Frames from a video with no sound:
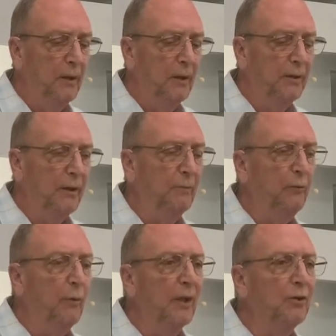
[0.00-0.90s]
He
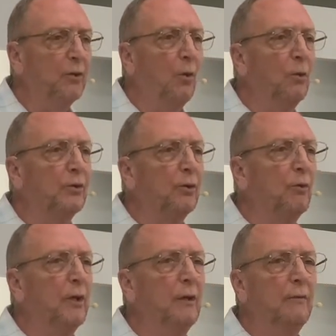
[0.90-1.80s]
said, for my soul is
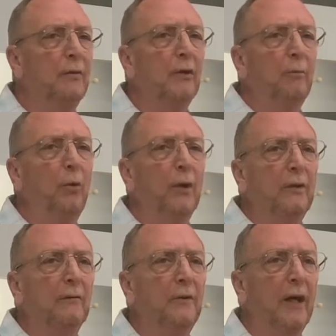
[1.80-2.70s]
grieved to the
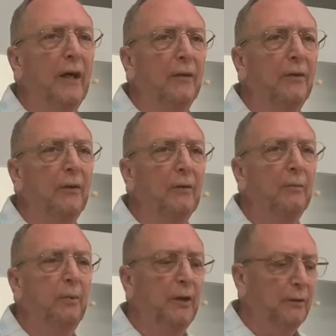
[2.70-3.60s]
point of death.
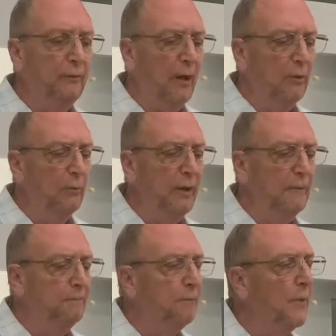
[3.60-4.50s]
Please follow
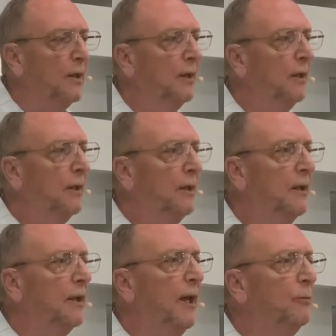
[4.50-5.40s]
me.
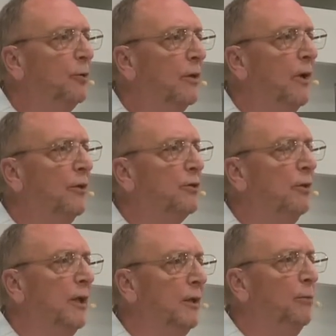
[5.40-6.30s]
He came to another
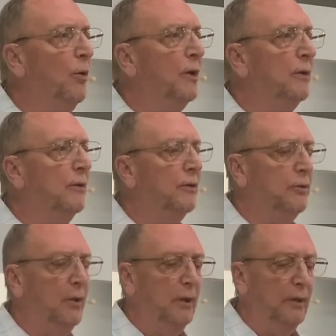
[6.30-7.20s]
tree and he pointed to the
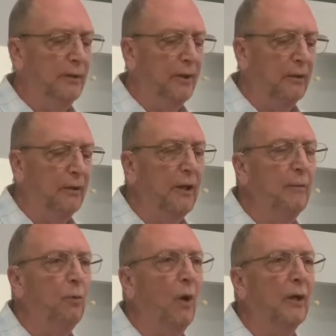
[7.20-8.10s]
tree and he said,
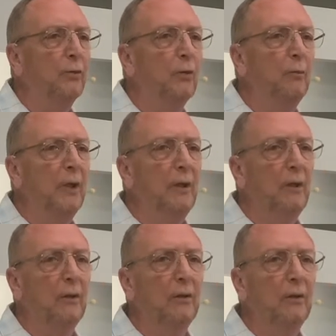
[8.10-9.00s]
keep watch with me
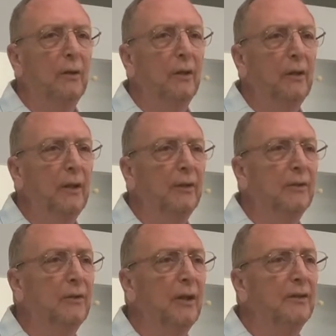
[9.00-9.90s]
here. He,
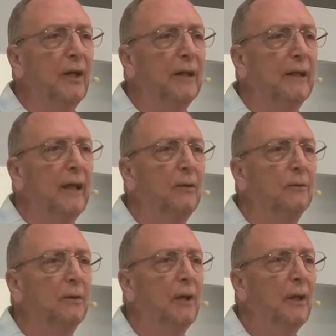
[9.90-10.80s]
they sat
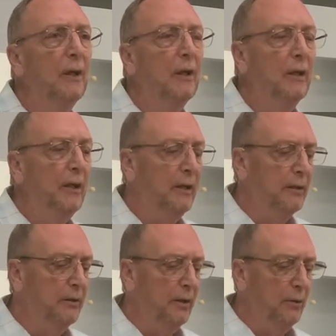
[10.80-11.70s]
down. He
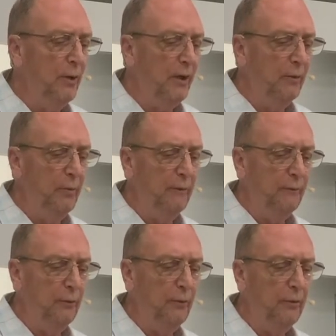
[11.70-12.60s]
continued on a bit
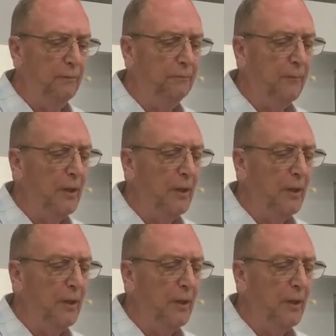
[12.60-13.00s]
further.